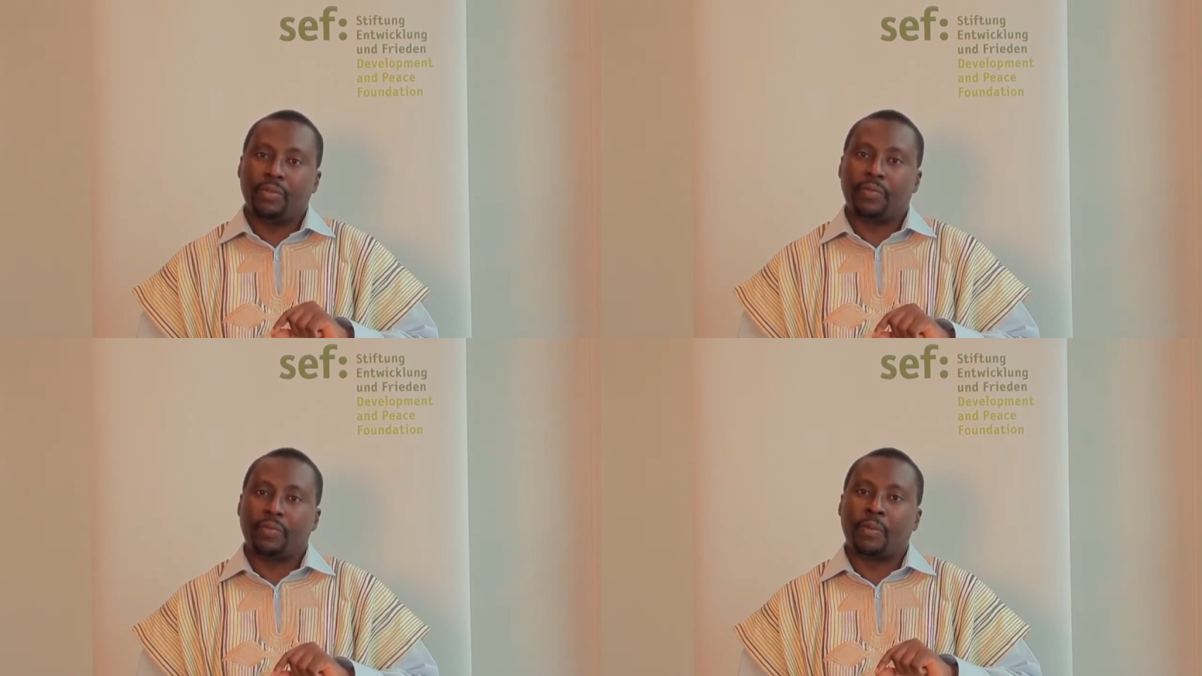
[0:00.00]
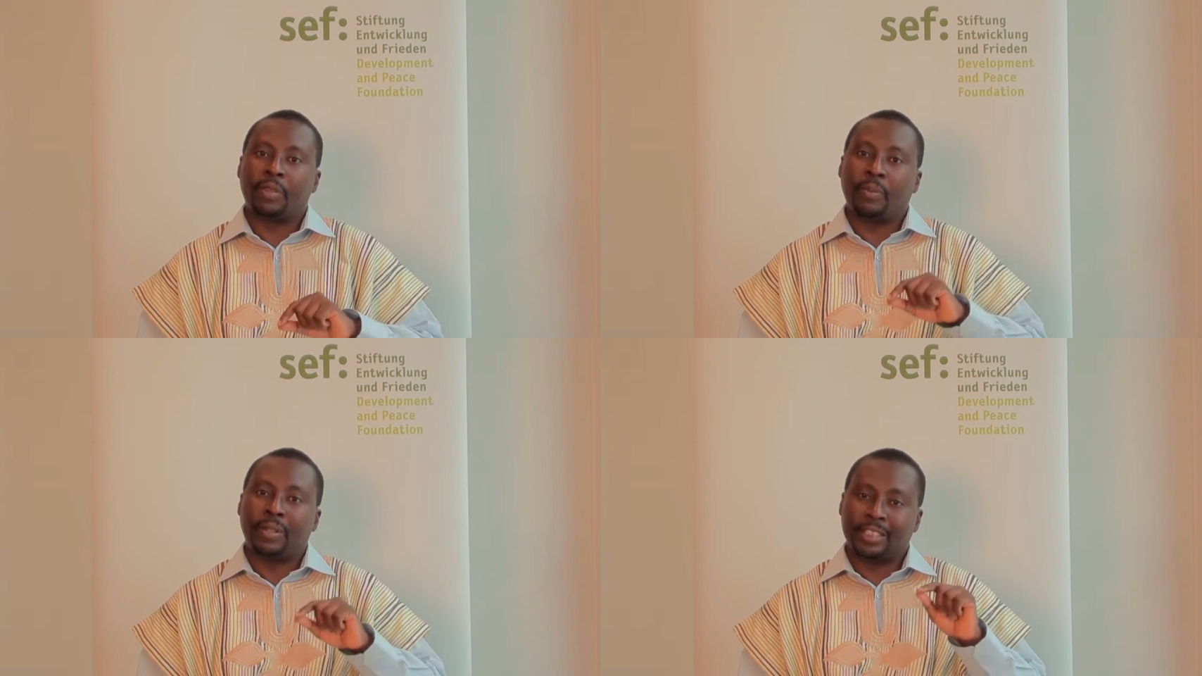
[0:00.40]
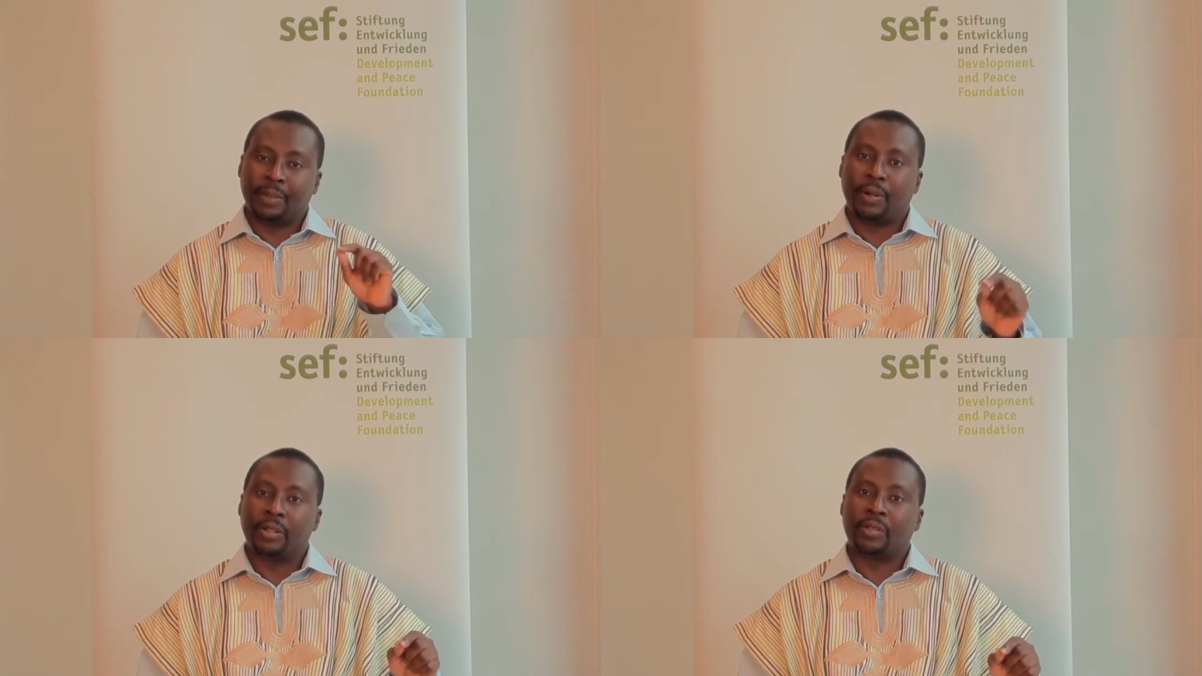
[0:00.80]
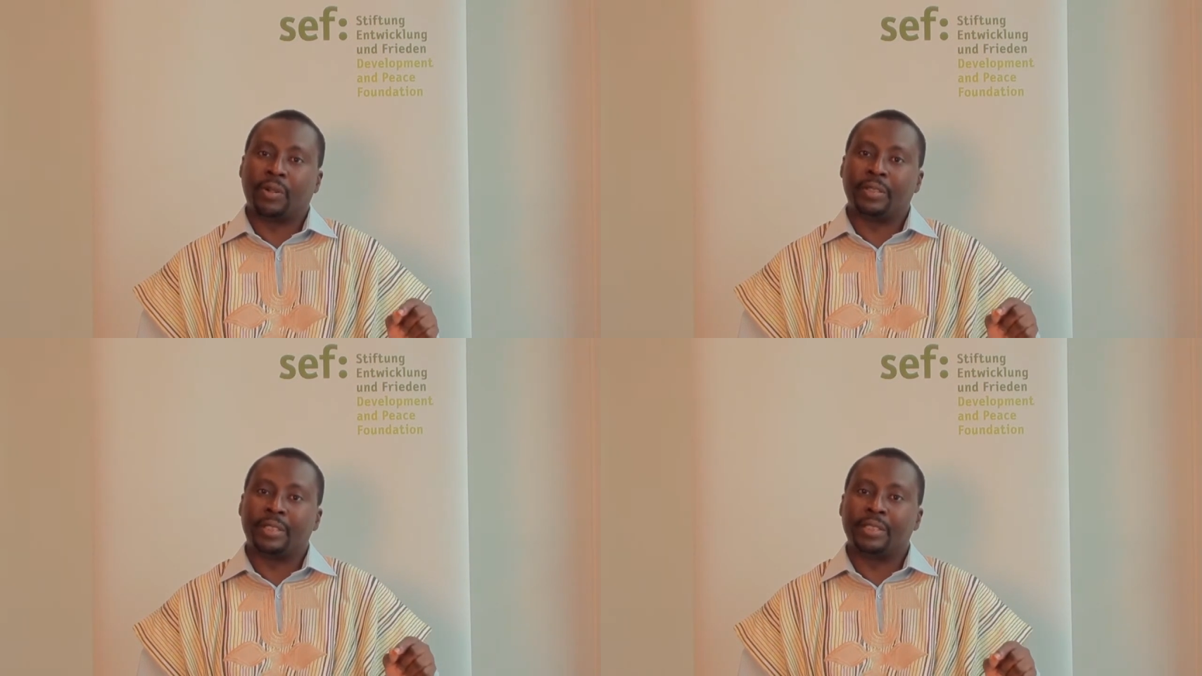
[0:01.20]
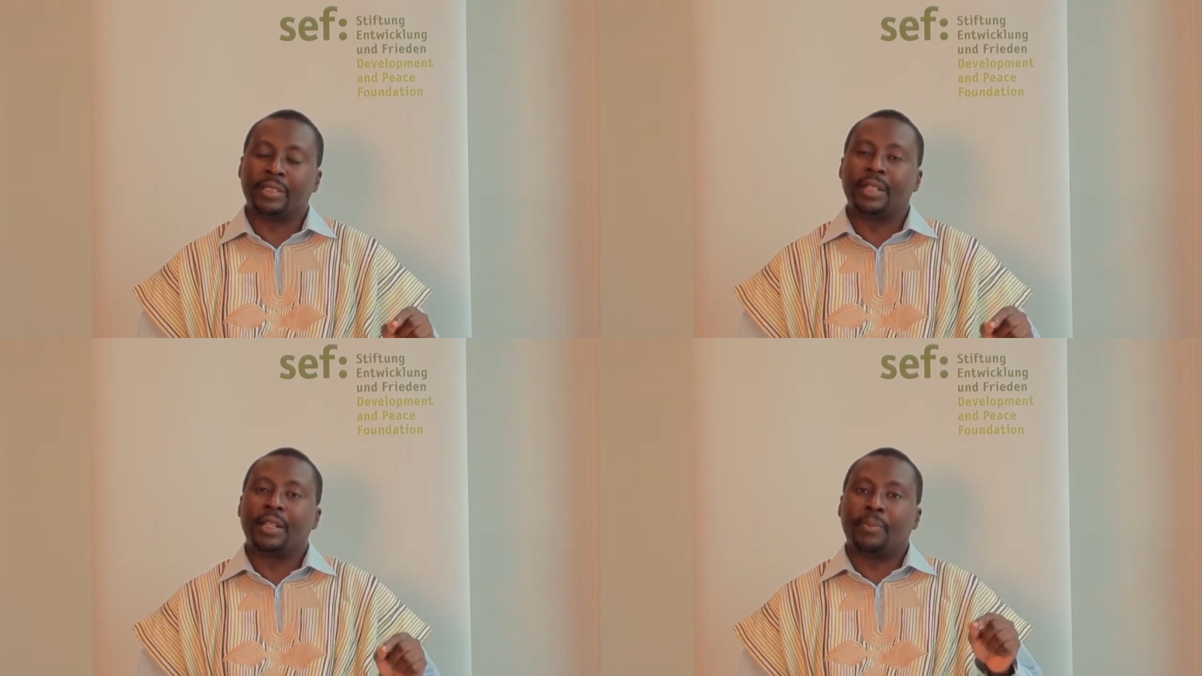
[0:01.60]
from the municipal
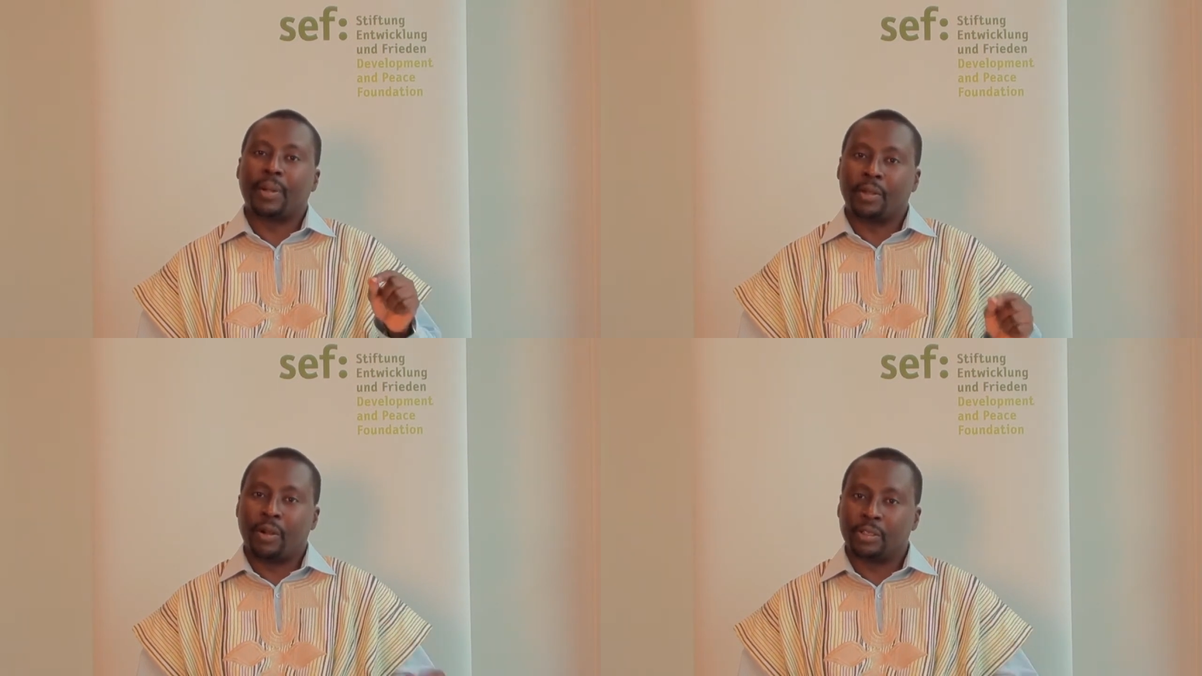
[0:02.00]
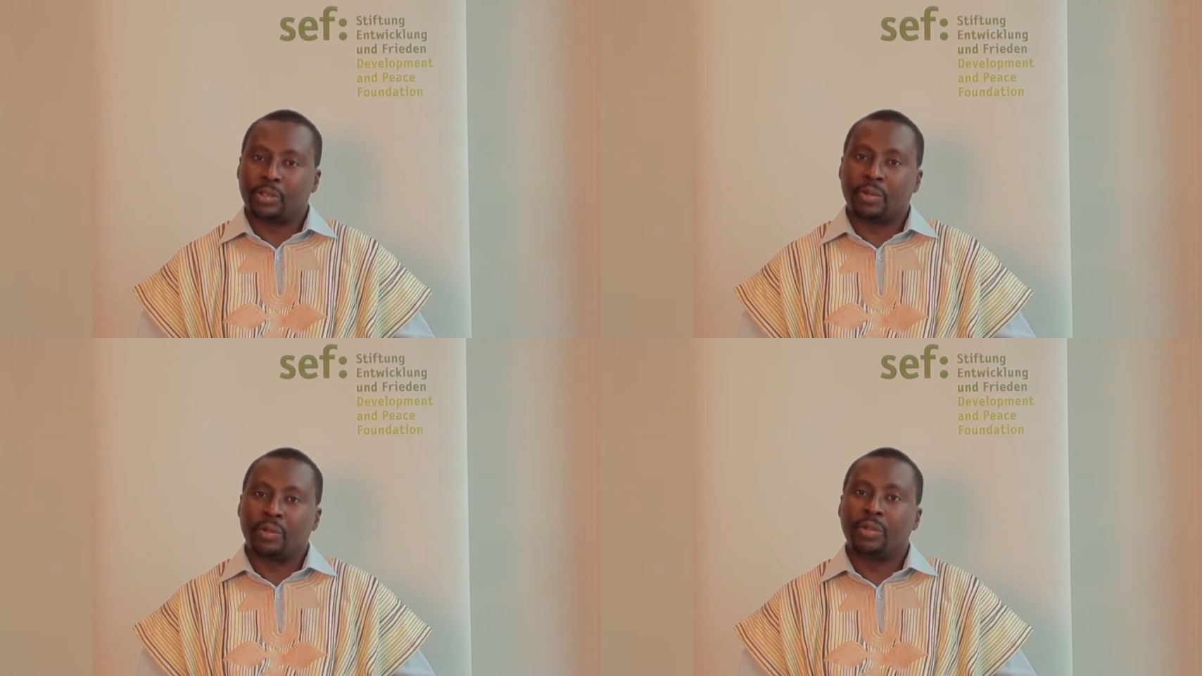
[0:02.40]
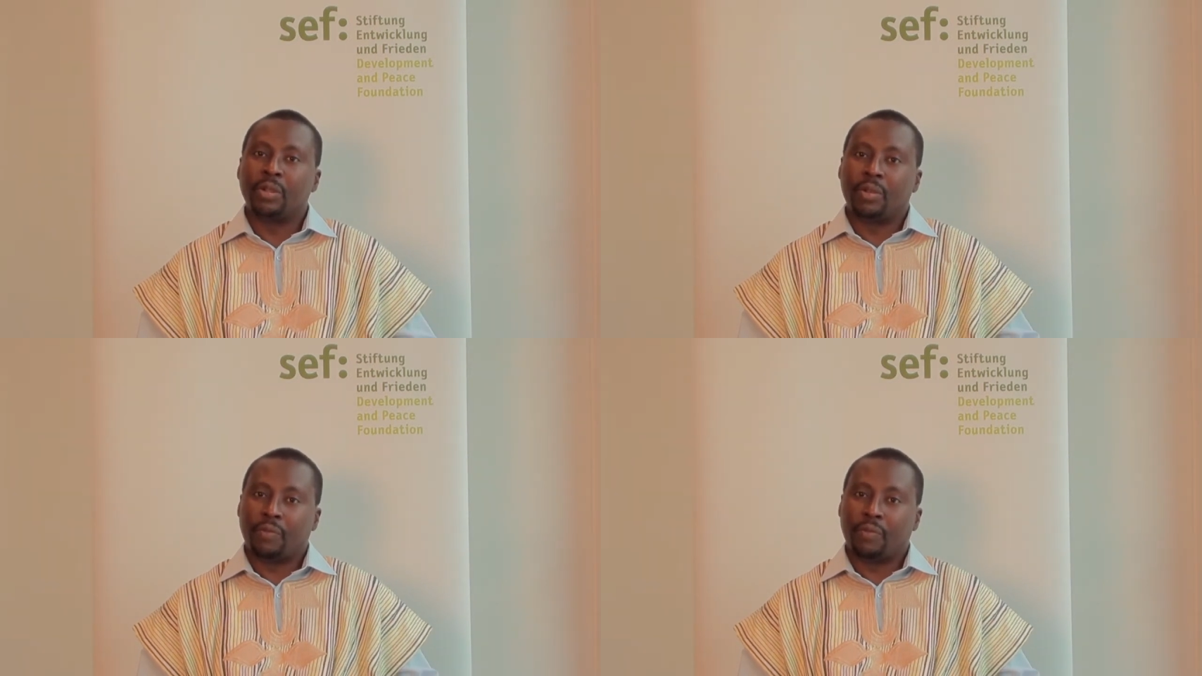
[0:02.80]
authorities, but also